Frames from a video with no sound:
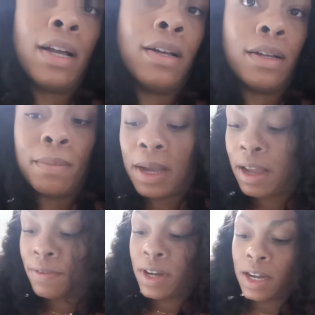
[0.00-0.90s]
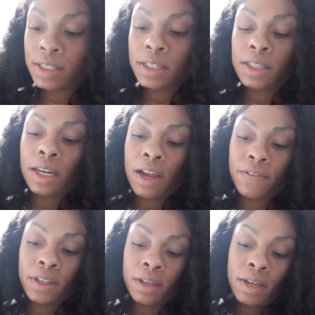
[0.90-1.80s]
Um, I have content that I
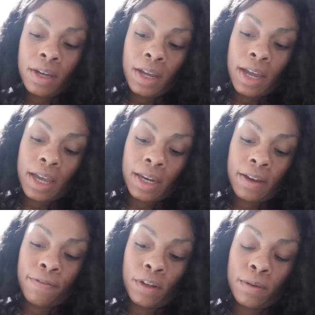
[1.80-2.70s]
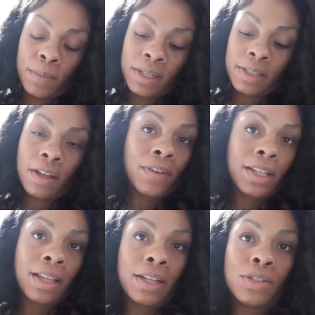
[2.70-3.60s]
have to edit, film, and stuff
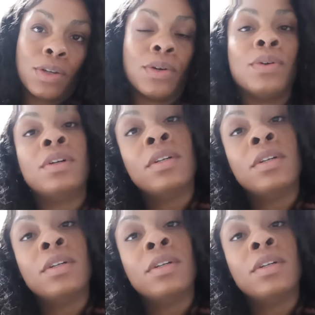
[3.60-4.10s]
like that. So,